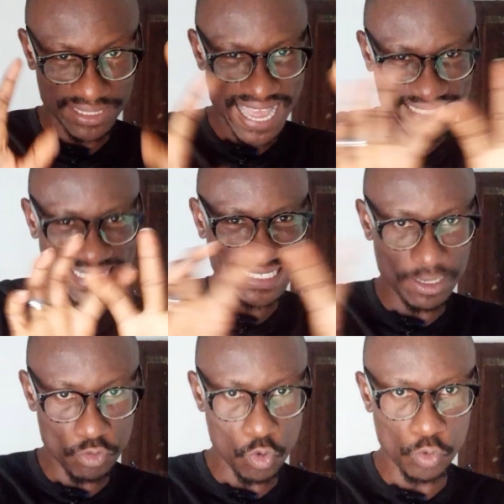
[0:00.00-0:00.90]
That is a
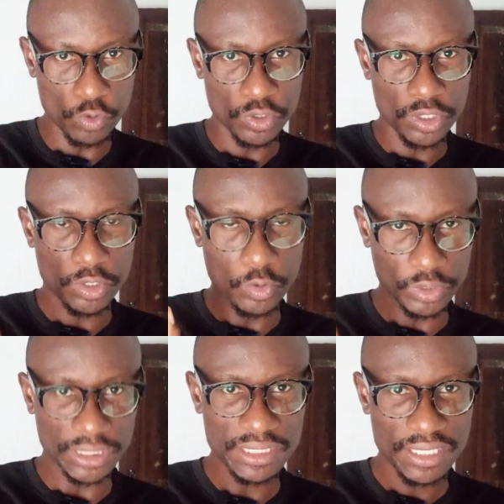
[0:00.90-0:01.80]
role.
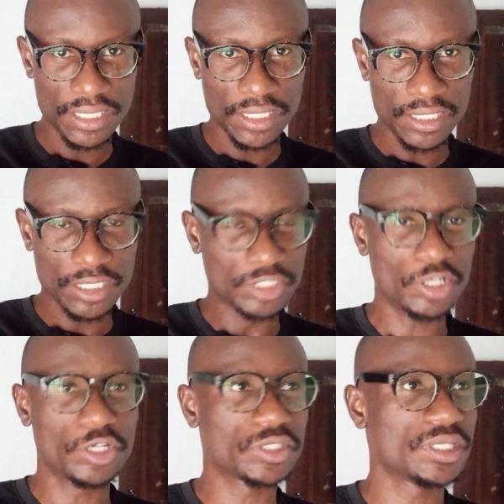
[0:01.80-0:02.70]
Okay, you
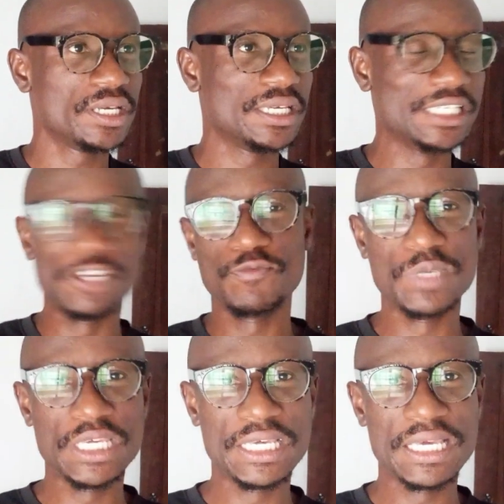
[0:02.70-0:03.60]
don't just give
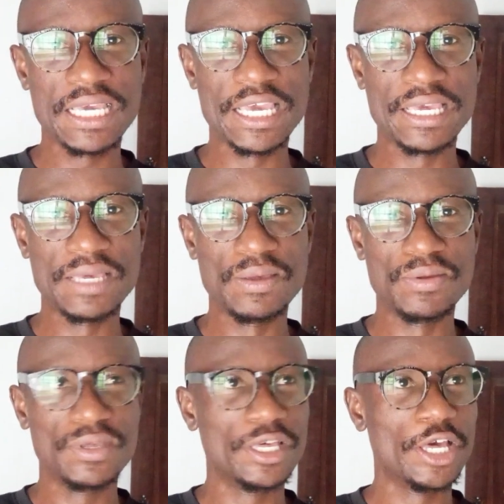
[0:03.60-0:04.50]
me
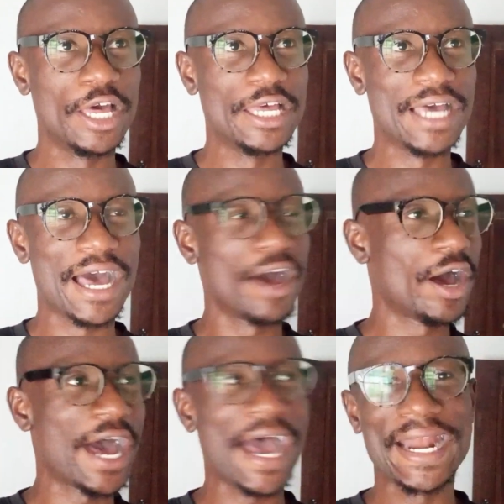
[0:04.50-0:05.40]

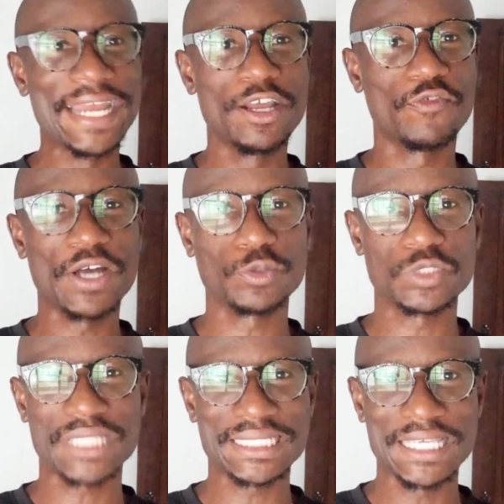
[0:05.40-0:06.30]
an idea of how to
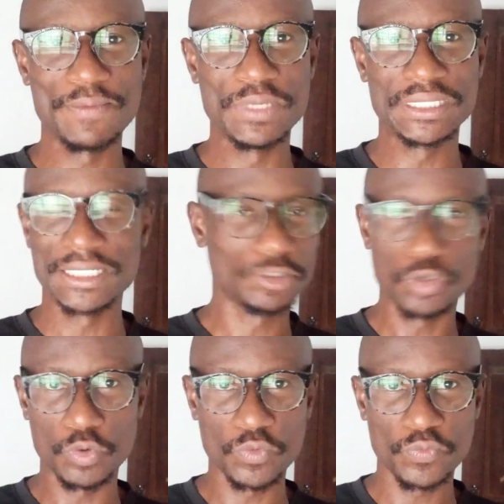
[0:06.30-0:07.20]
start a business. No,